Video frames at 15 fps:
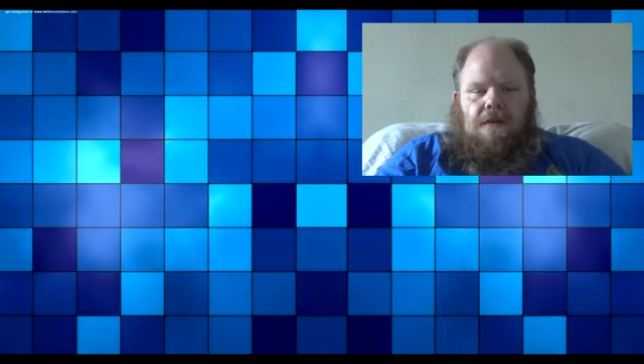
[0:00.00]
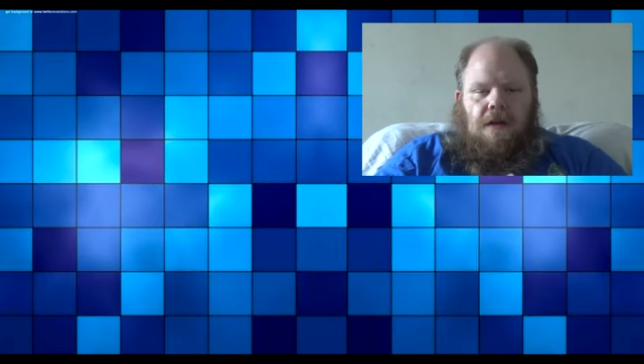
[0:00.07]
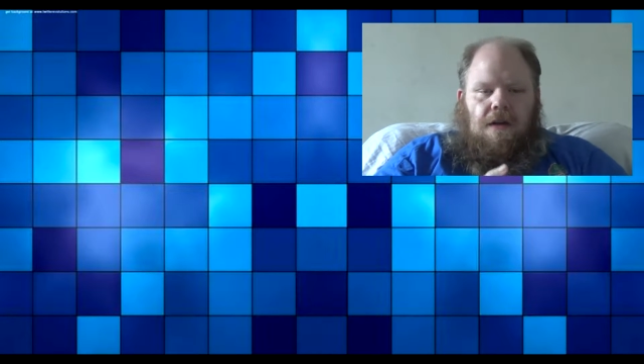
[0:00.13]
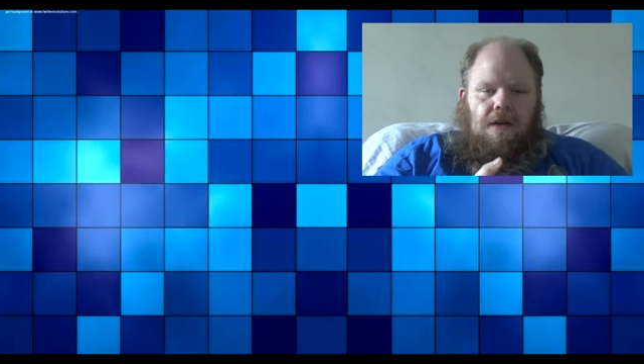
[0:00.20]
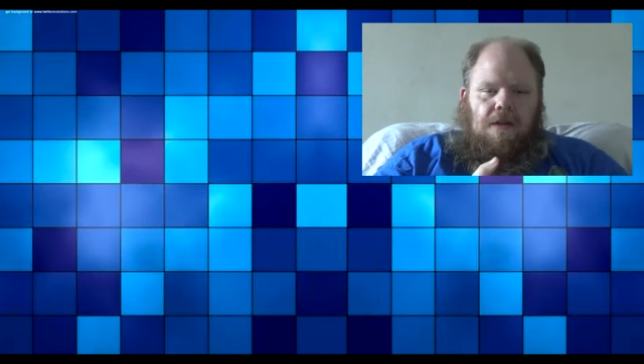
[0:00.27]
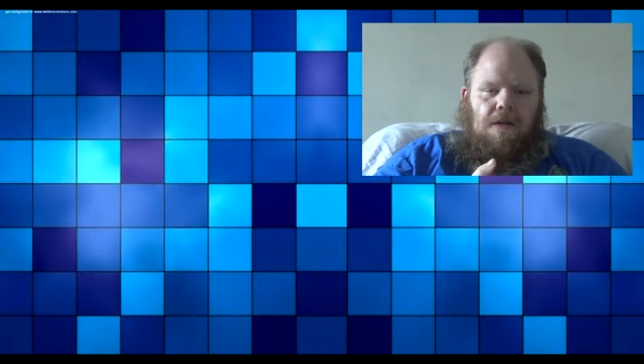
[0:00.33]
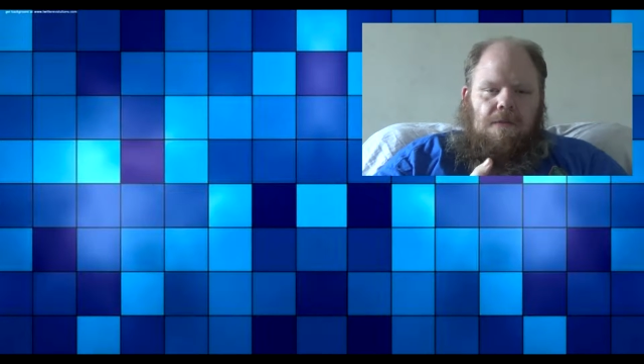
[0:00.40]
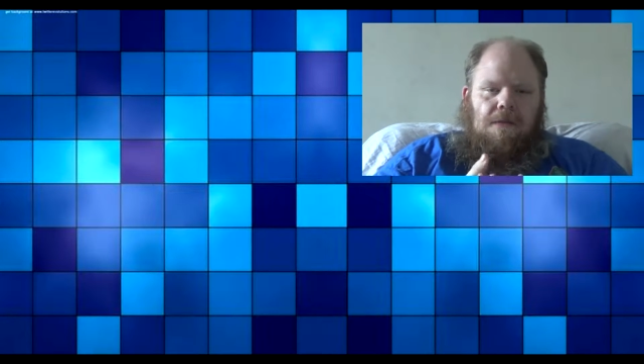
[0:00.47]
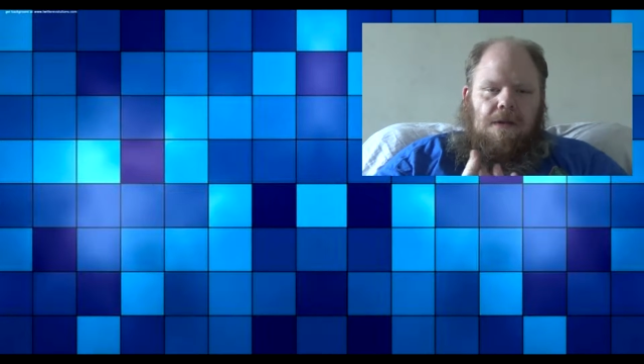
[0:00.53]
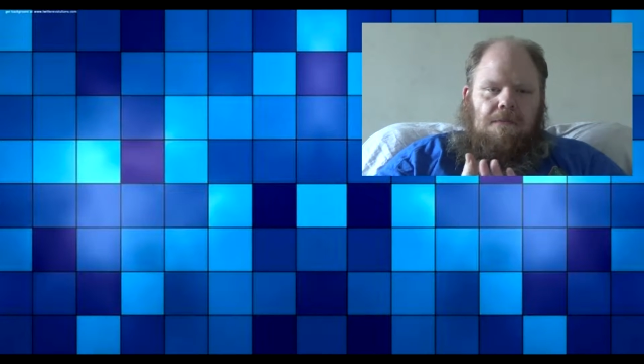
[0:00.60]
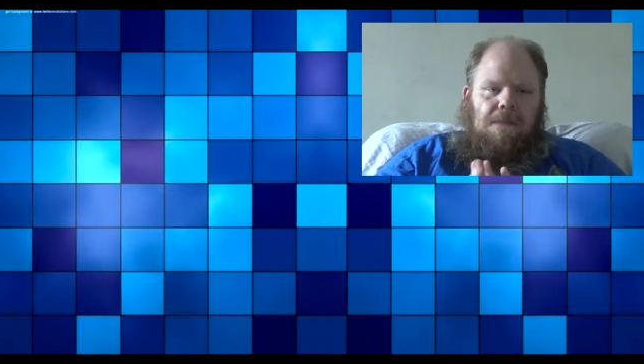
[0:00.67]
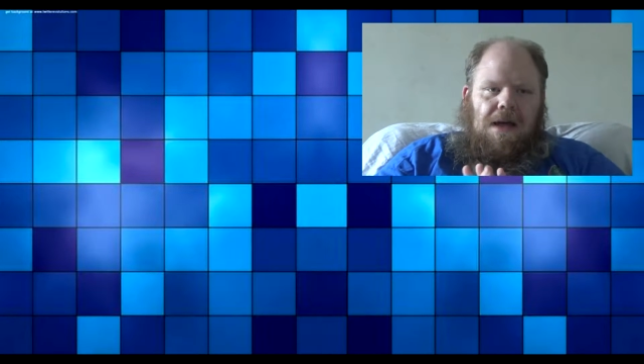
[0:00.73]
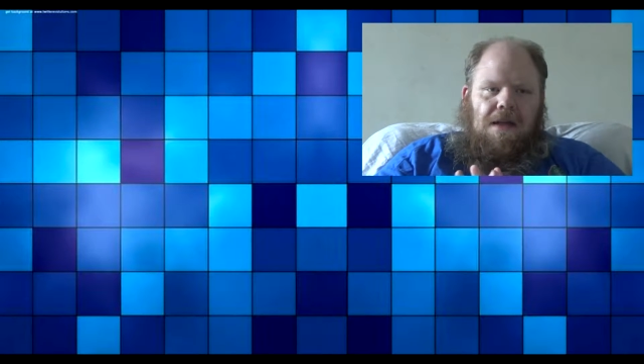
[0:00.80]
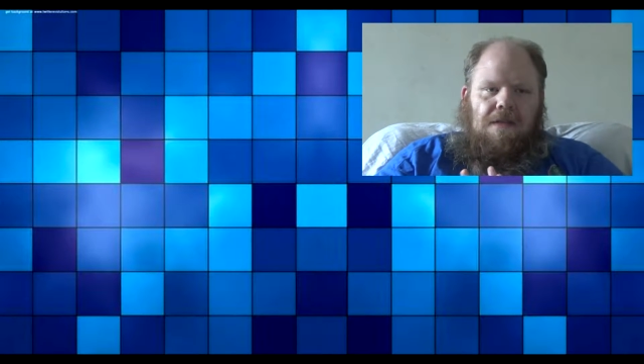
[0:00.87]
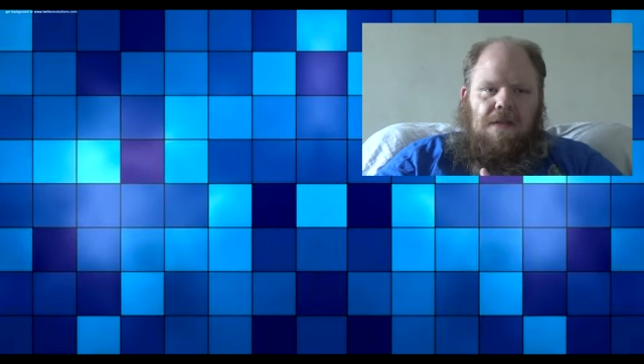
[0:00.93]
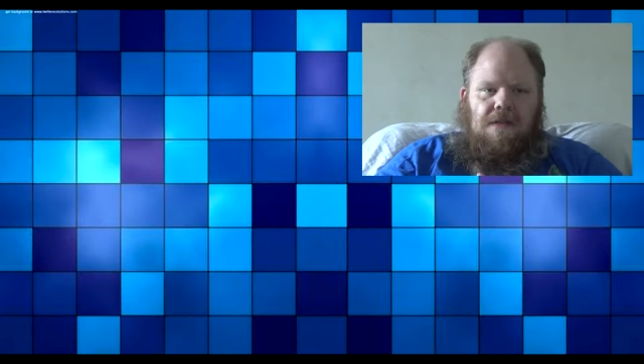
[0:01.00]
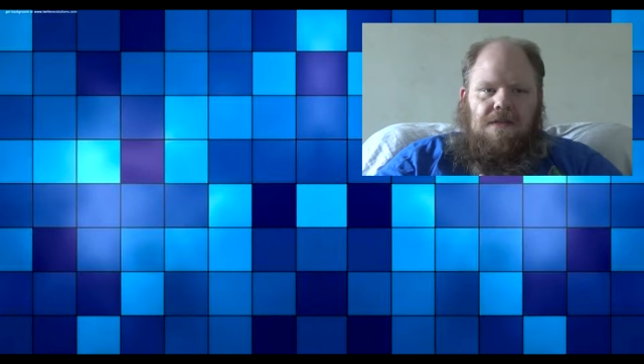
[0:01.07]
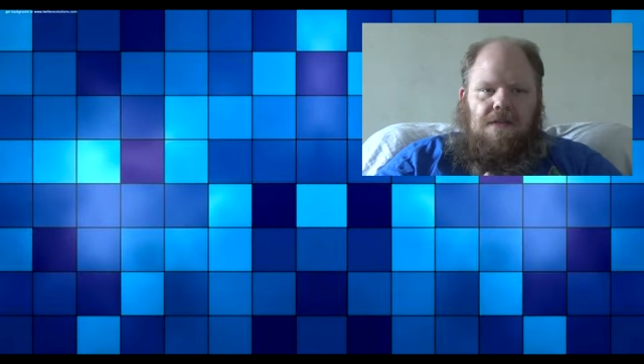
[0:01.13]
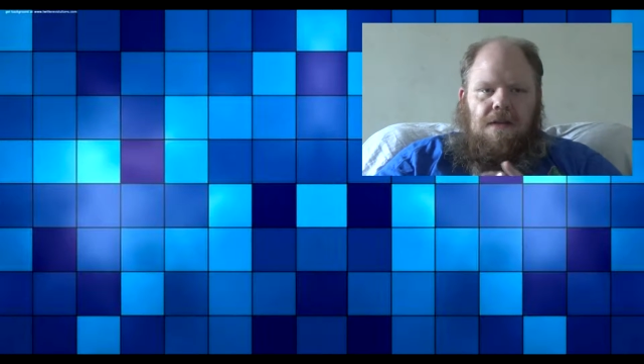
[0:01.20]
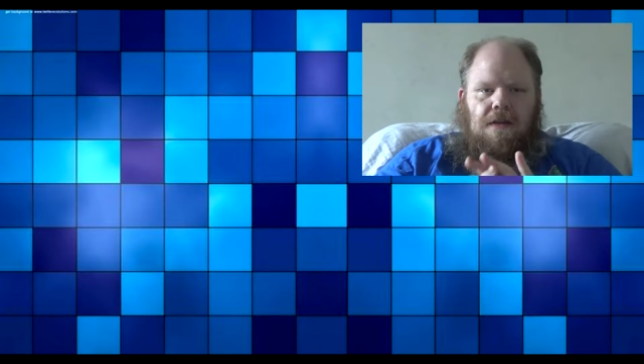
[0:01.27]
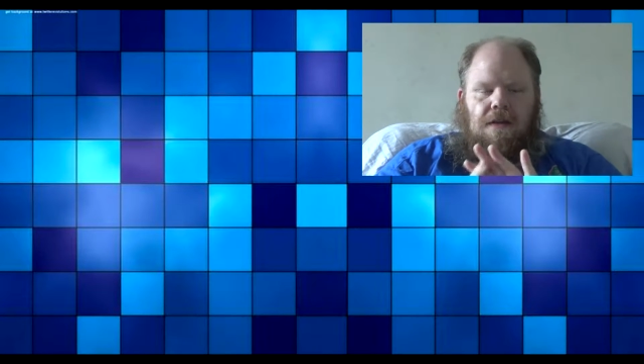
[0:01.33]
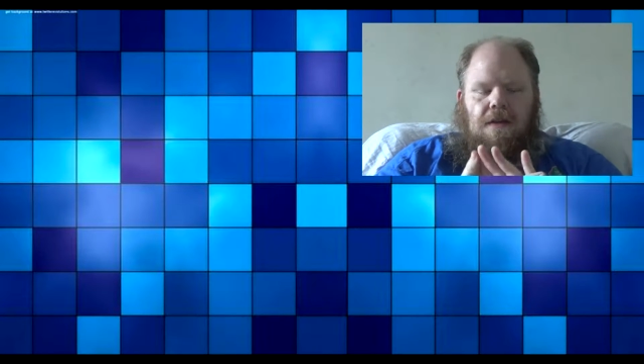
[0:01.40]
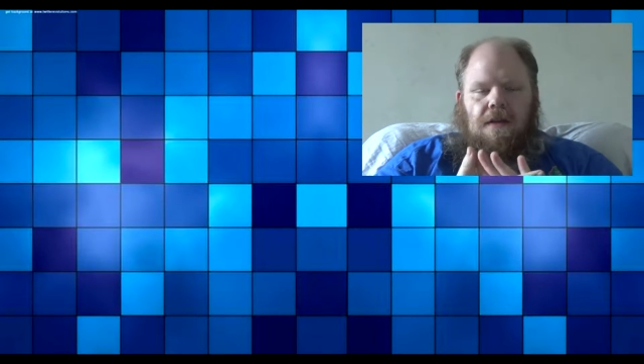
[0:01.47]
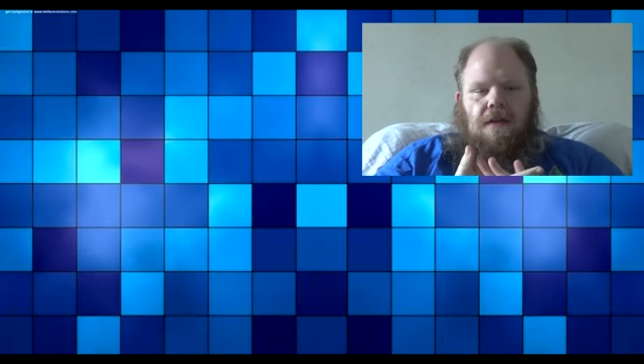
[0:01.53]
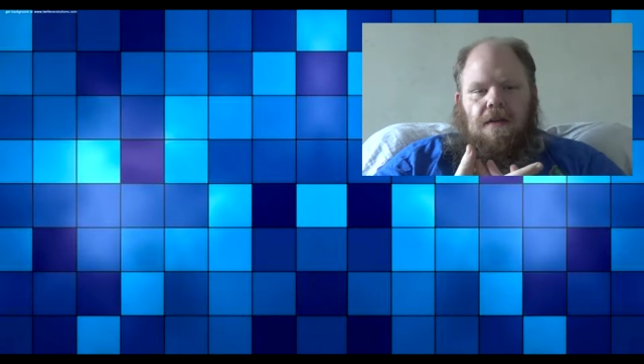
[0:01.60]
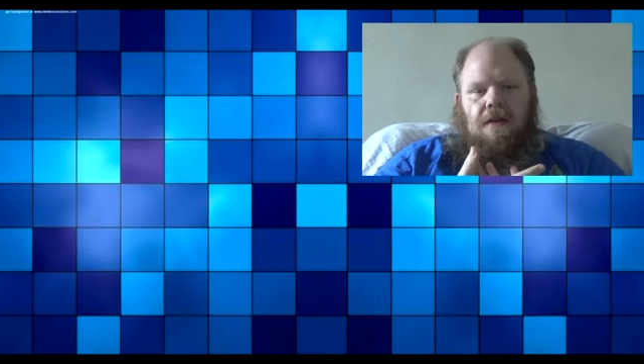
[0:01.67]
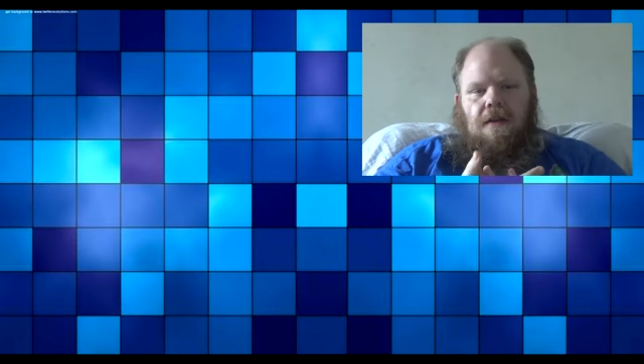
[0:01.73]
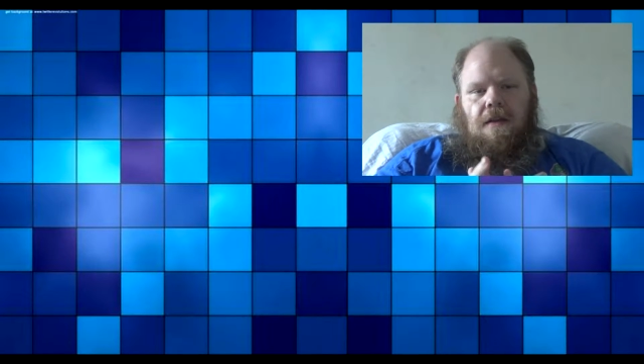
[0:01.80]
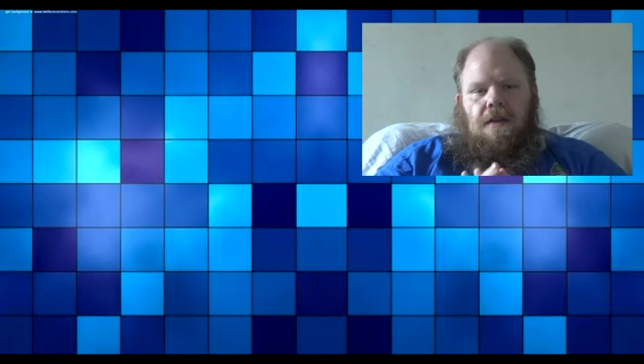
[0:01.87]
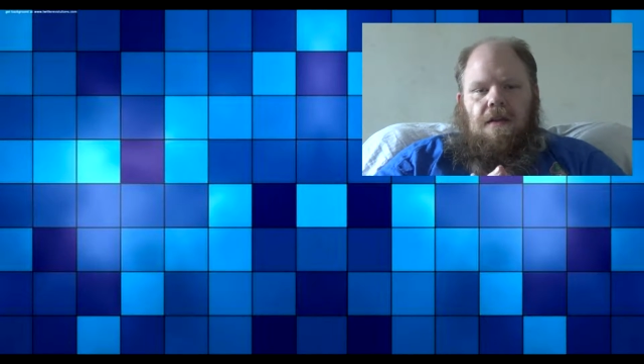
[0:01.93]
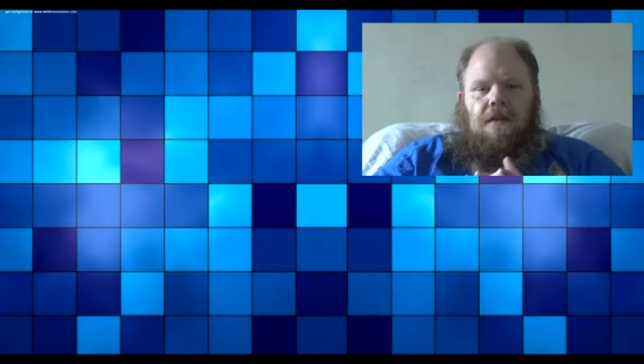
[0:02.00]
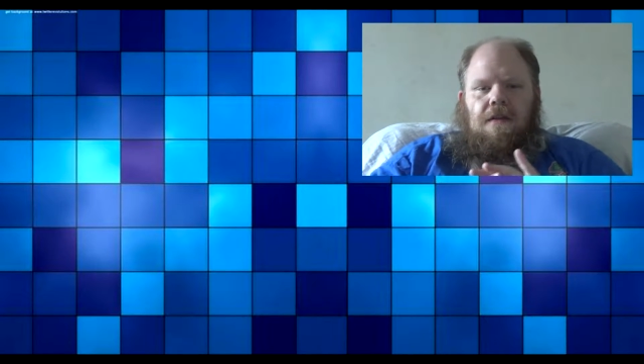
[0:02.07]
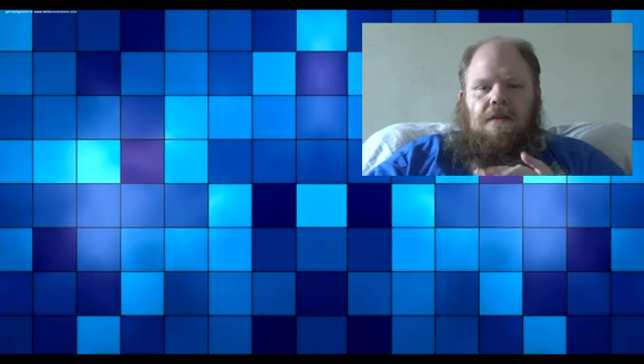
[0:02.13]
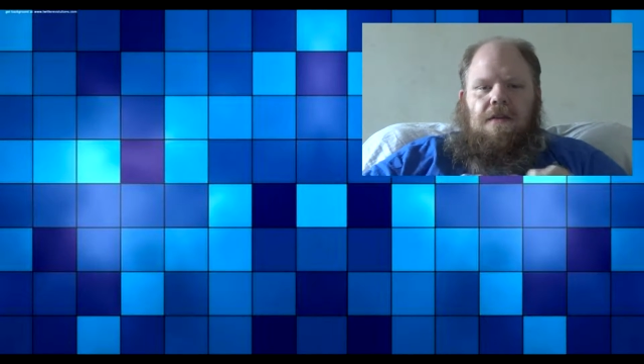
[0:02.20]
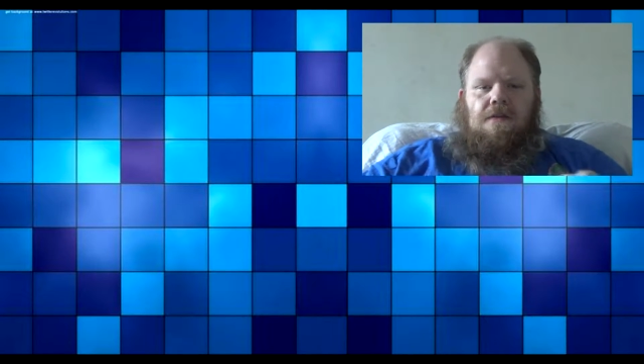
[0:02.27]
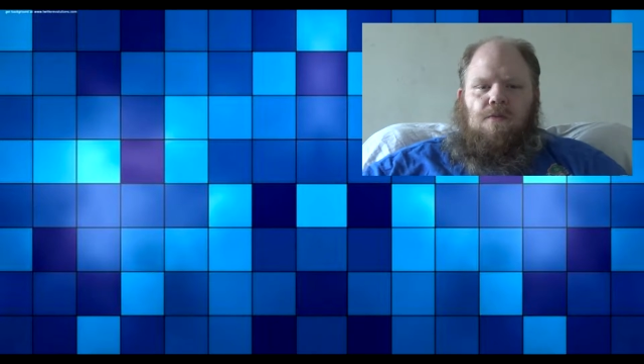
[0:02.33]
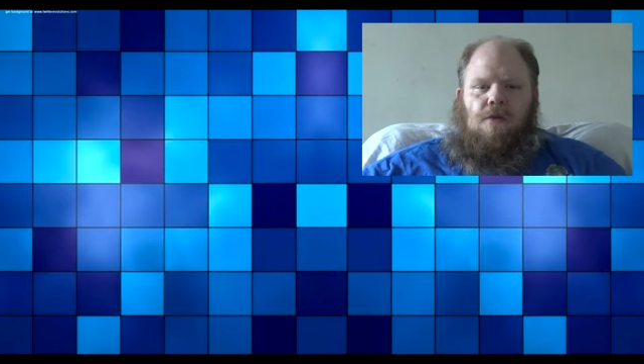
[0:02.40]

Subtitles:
talk a little bit about this this